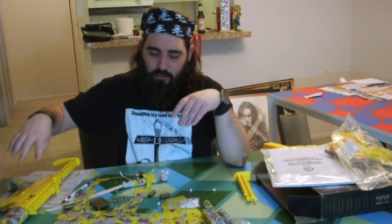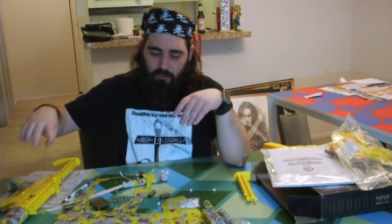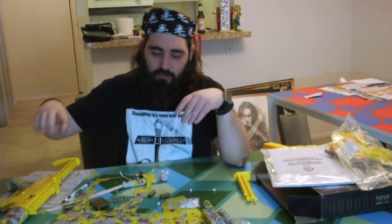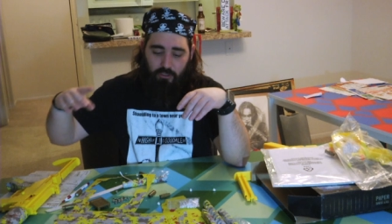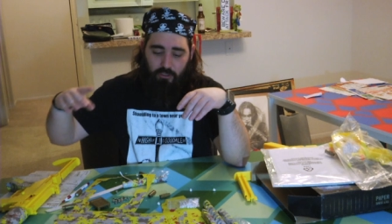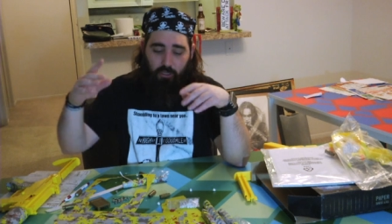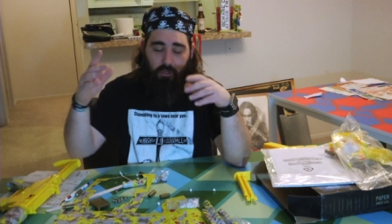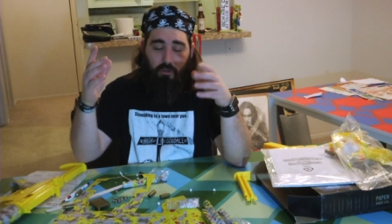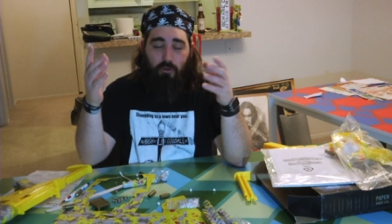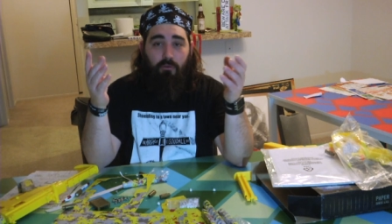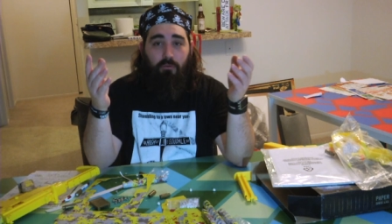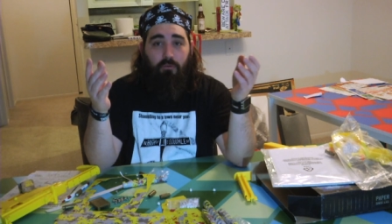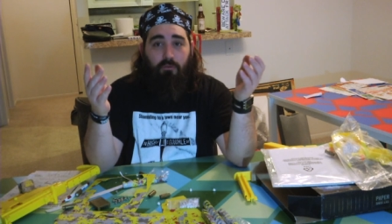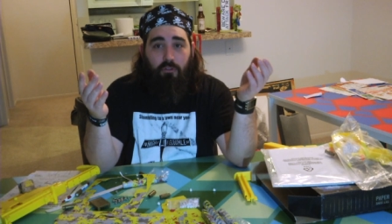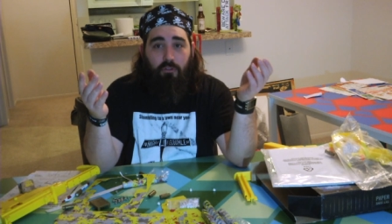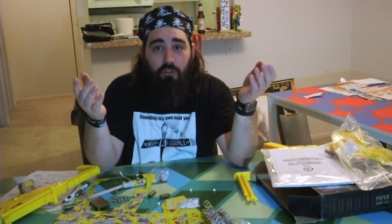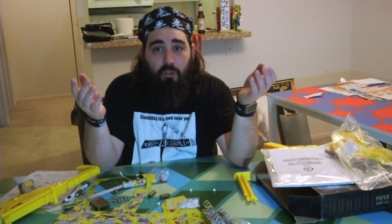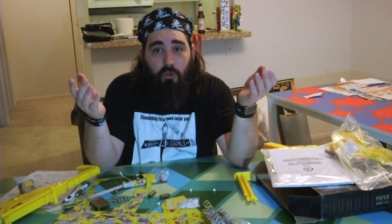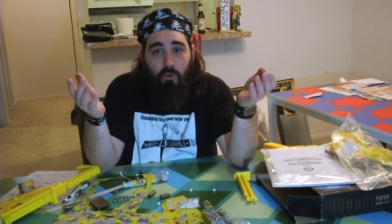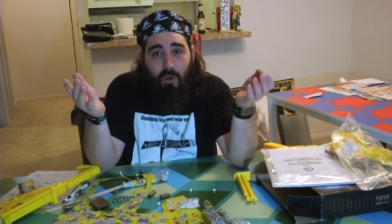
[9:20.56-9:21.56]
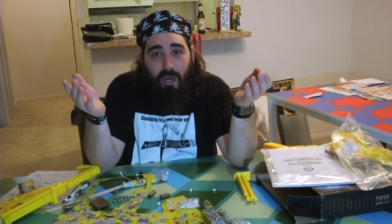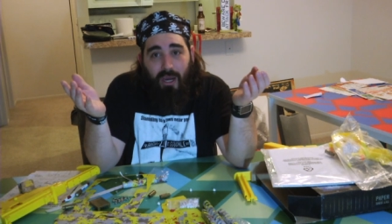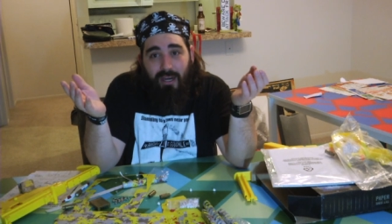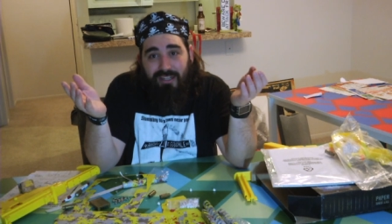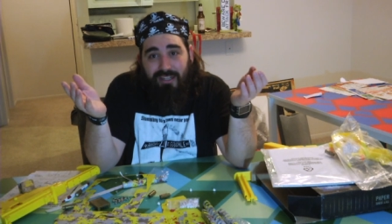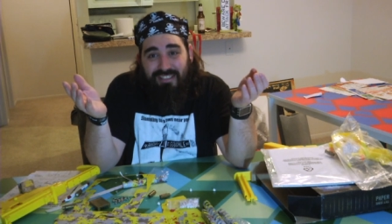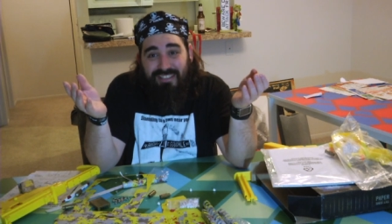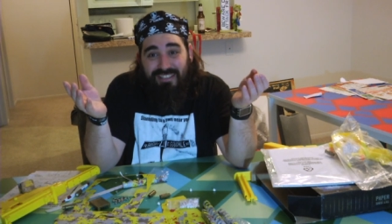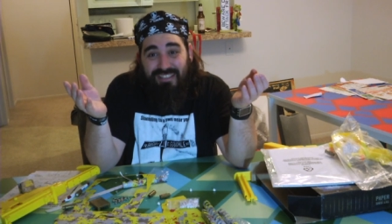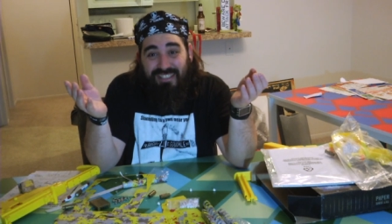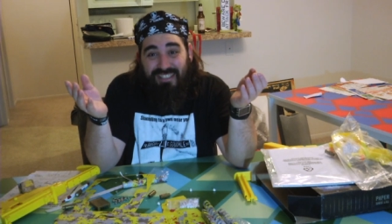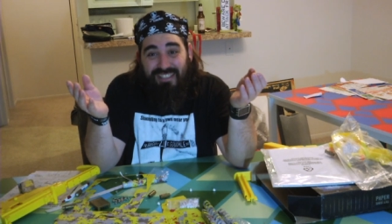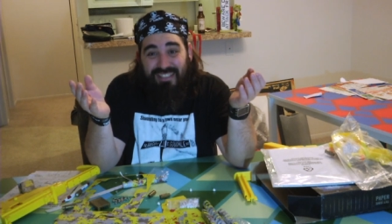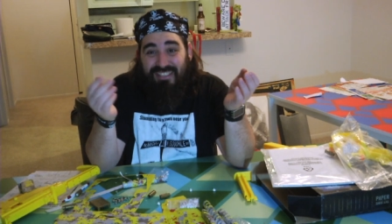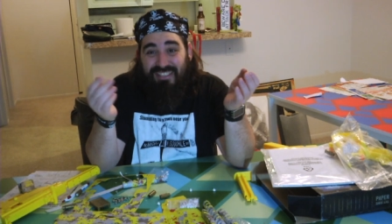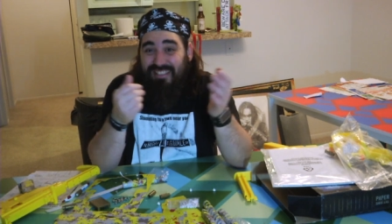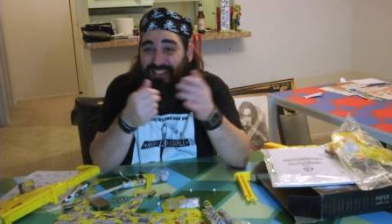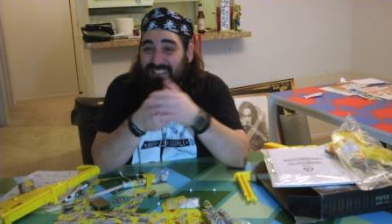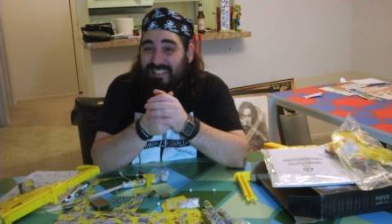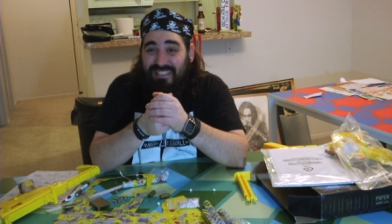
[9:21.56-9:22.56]
So two out of
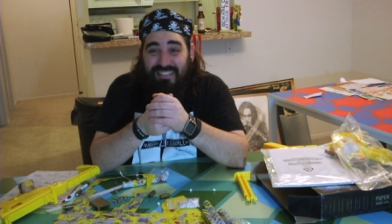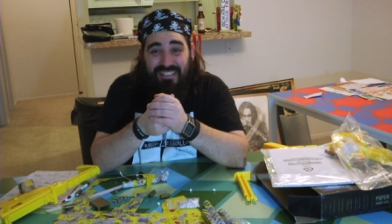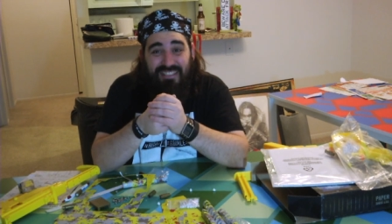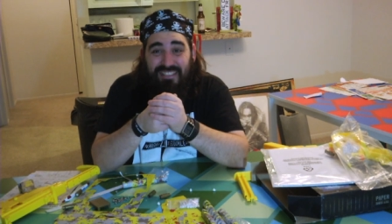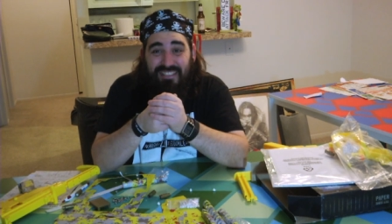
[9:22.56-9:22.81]
six.